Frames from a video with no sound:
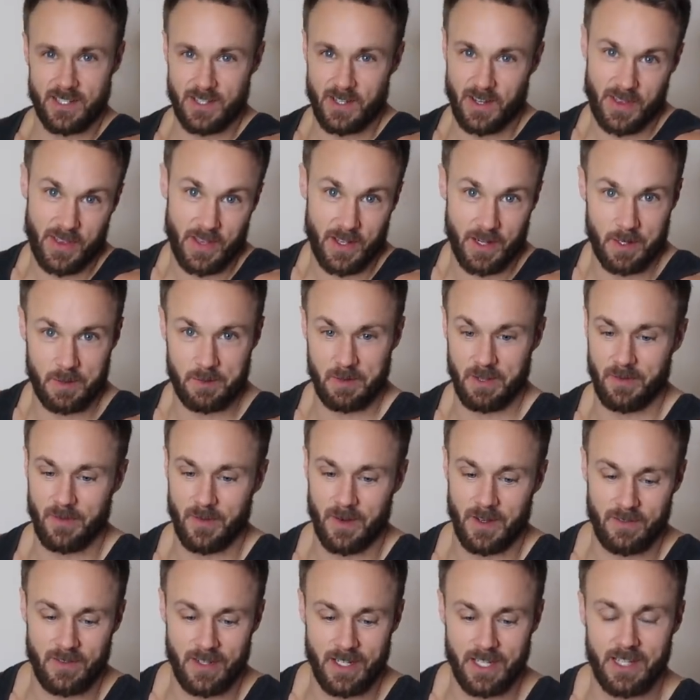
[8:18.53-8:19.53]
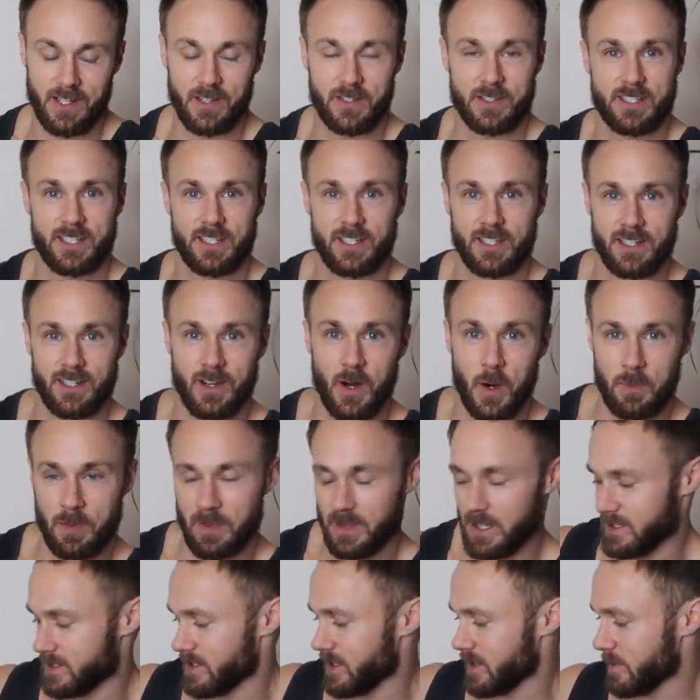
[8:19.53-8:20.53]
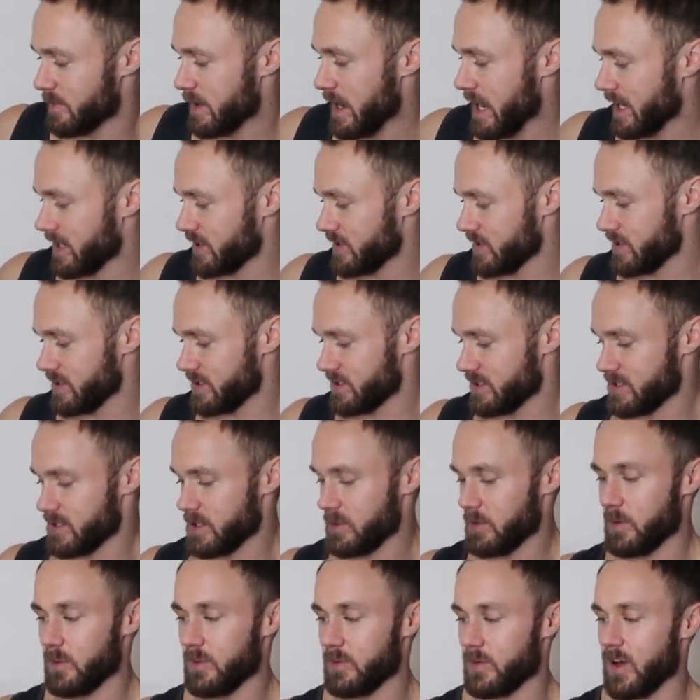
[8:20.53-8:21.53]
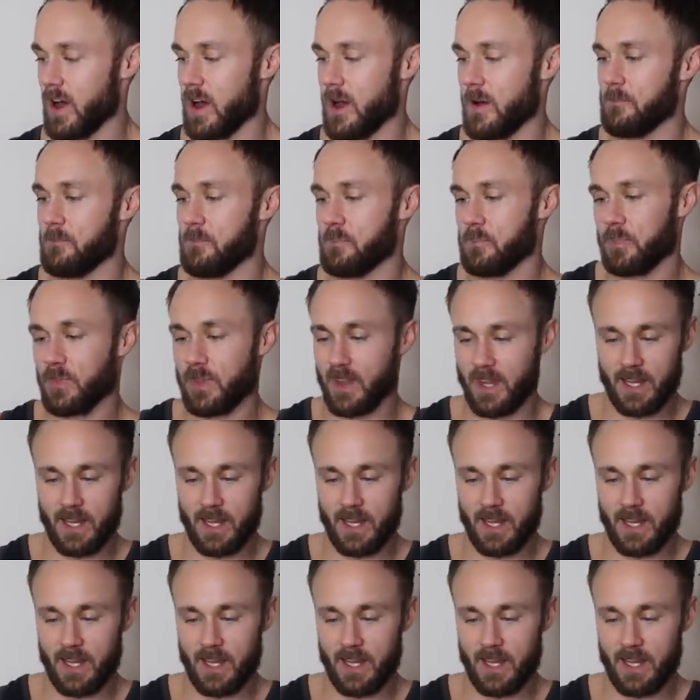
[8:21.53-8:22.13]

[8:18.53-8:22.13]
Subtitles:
so I thought it'd be a fun video to open these other packages and see what we've got.